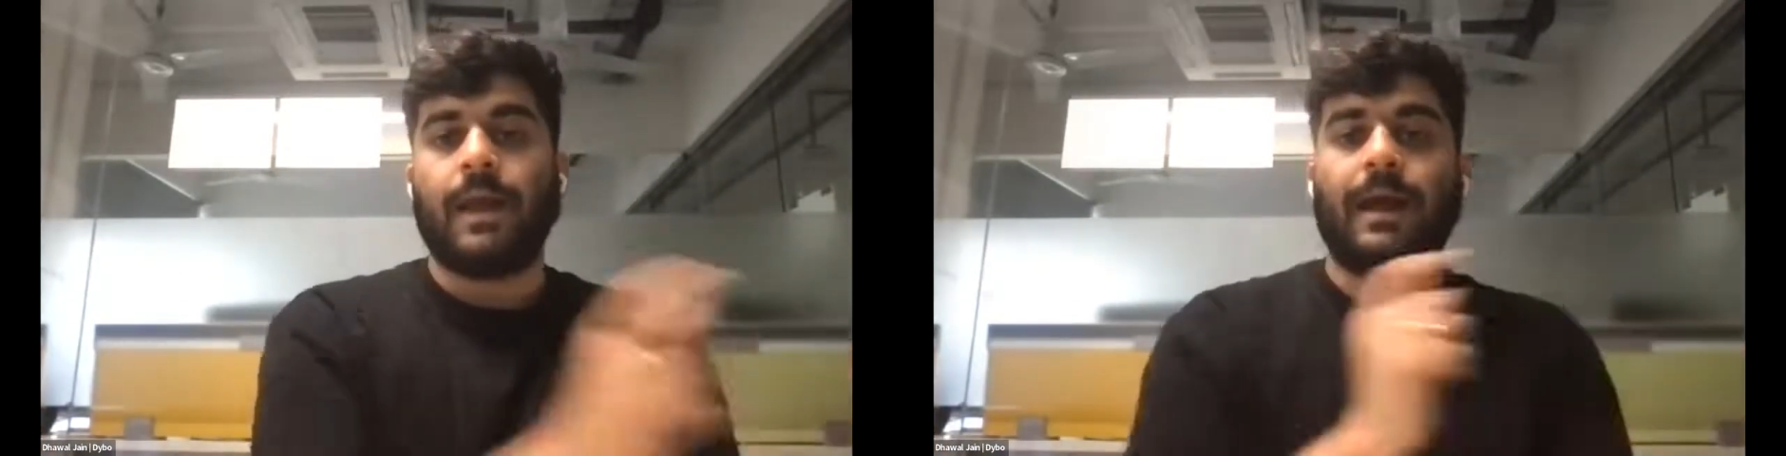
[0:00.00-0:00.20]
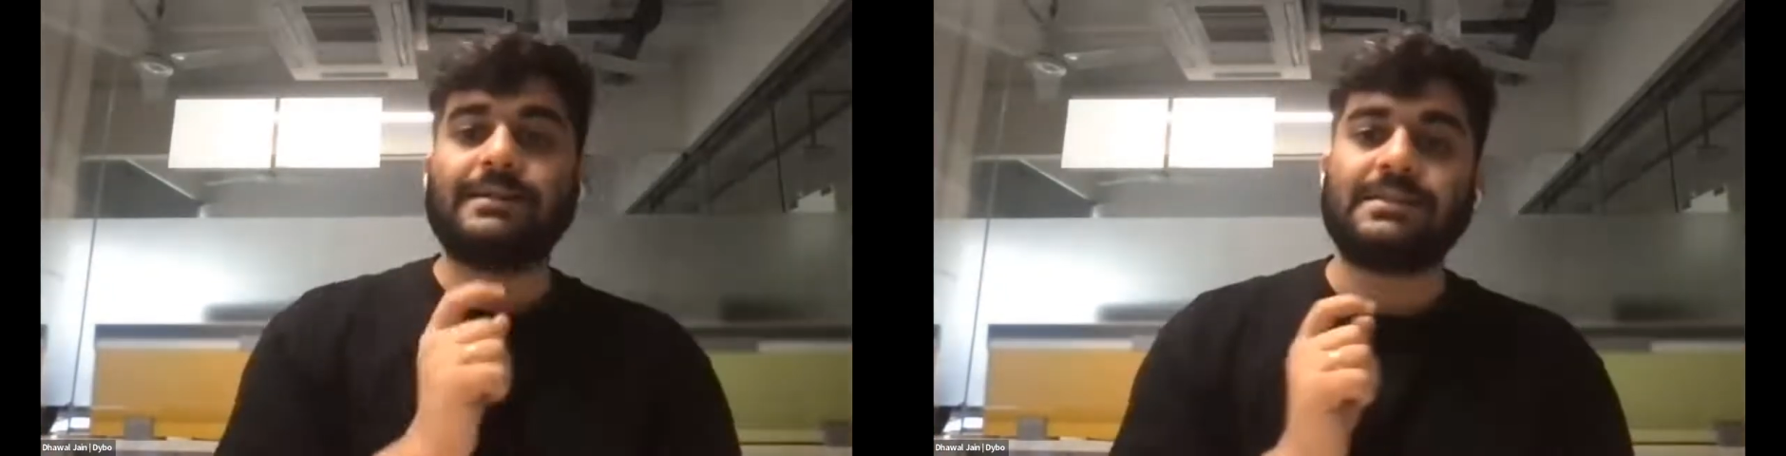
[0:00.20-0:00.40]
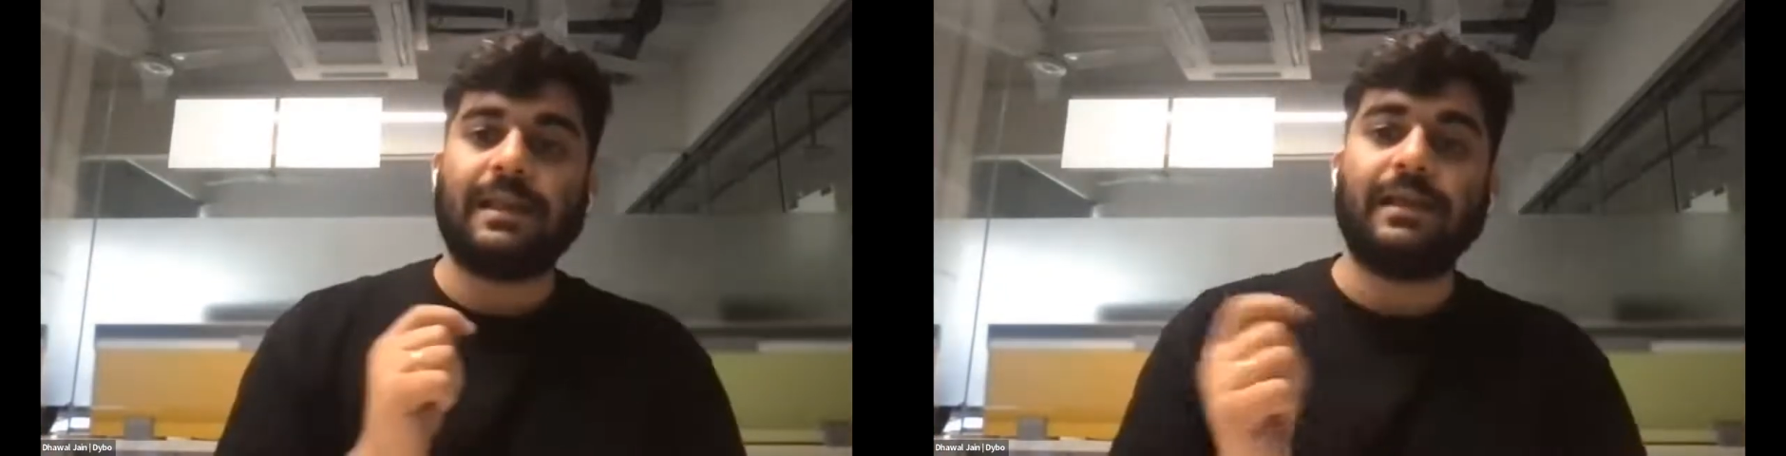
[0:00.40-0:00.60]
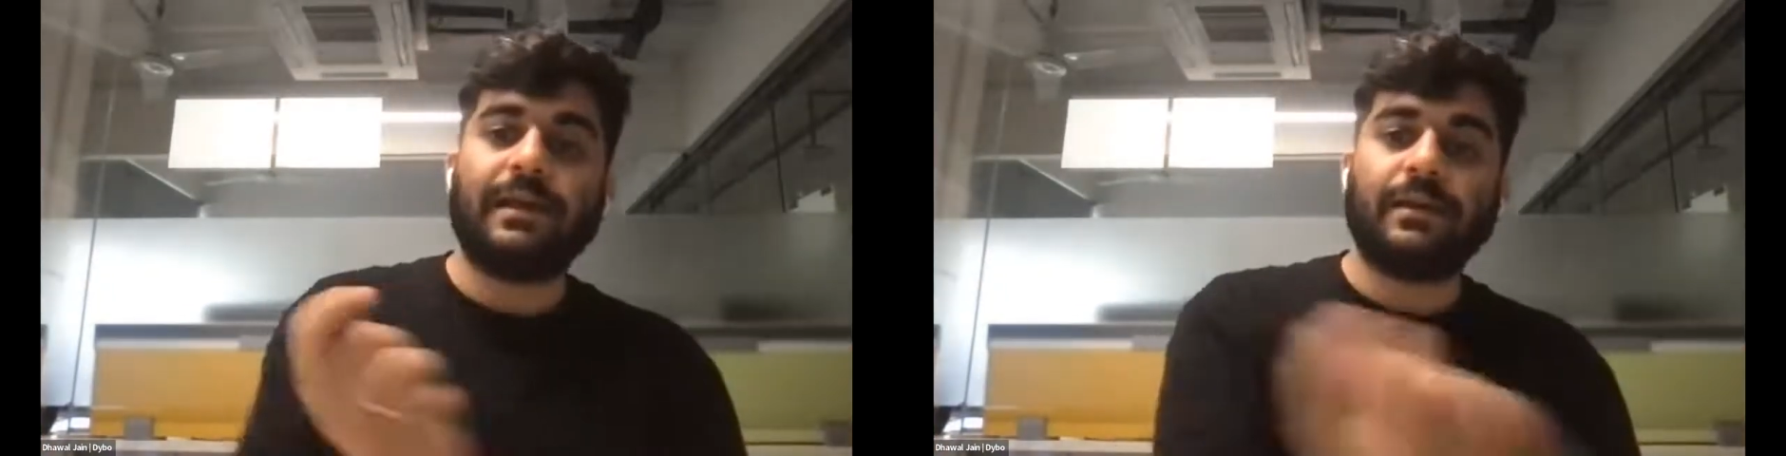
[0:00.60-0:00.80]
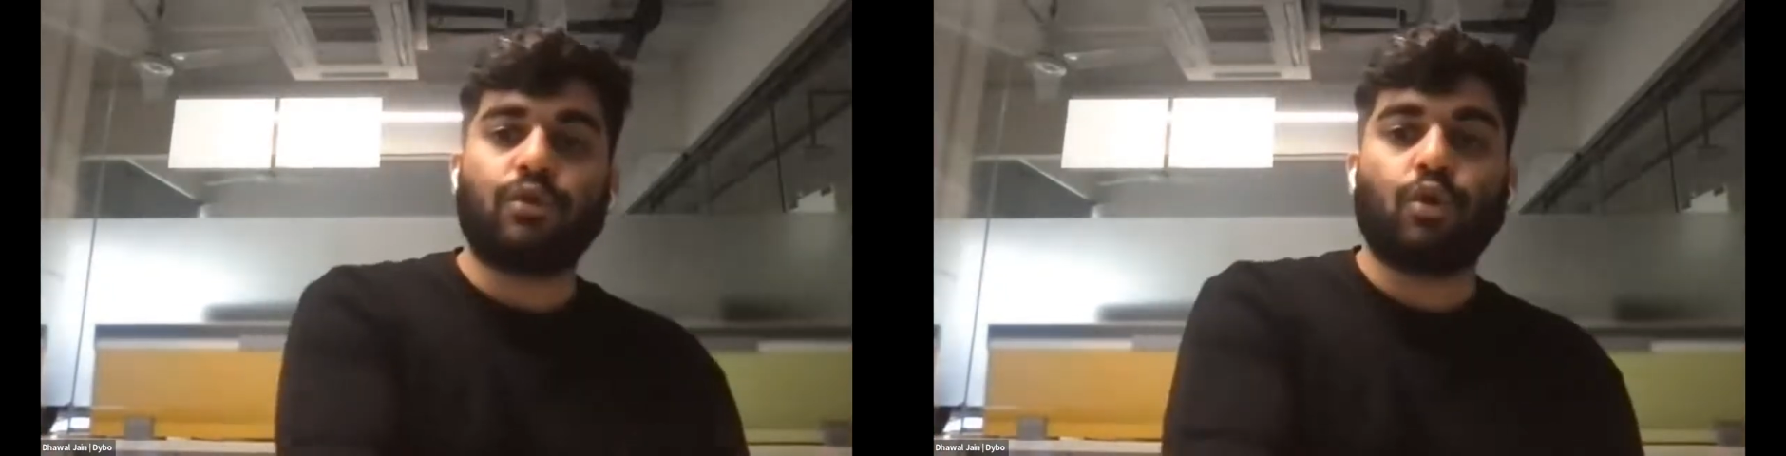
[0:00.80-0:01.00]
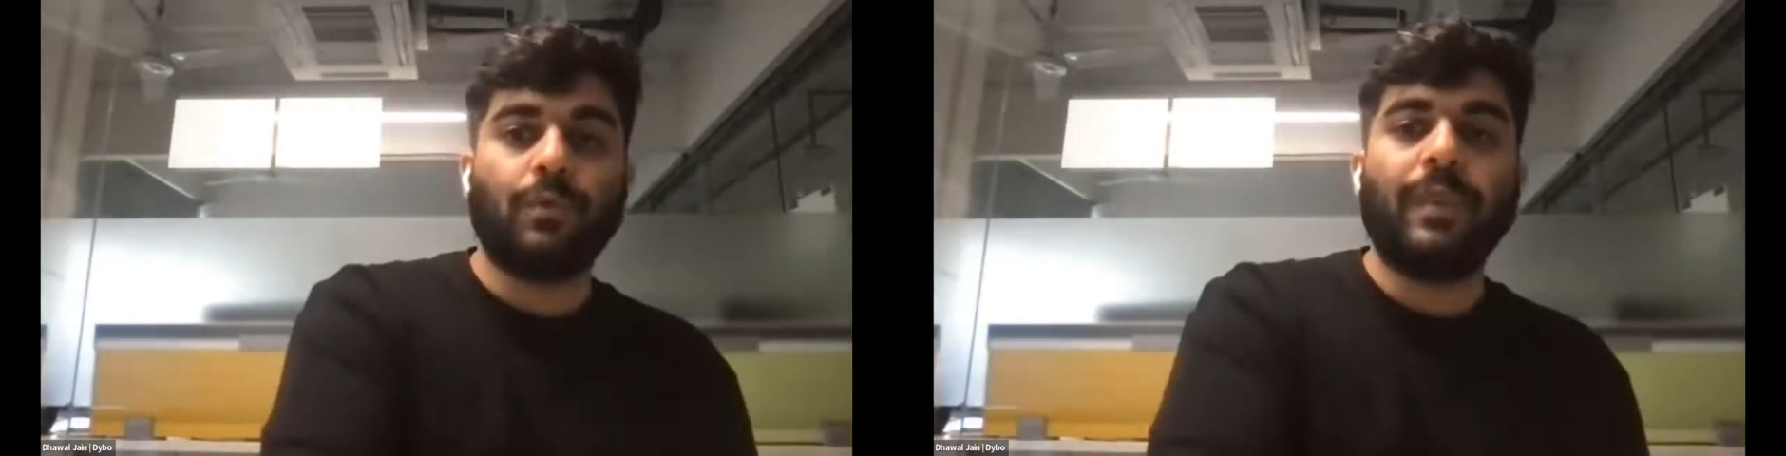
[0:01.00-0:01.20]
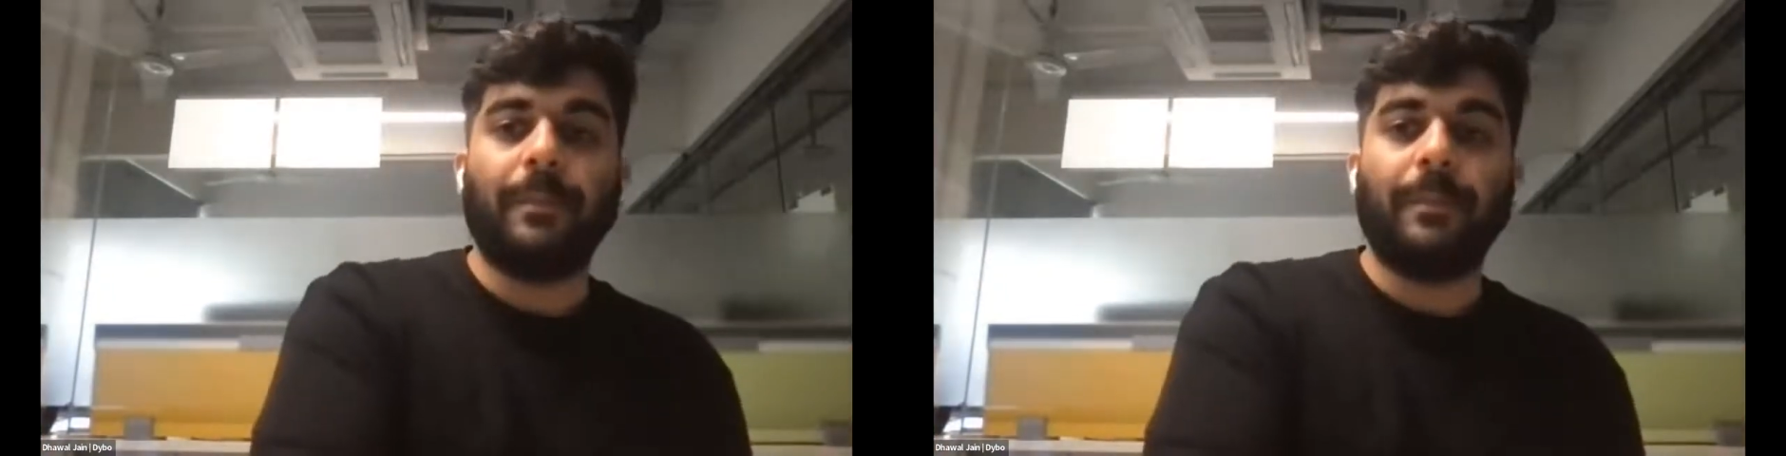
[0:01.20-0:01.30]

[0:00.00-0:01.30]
and selling it through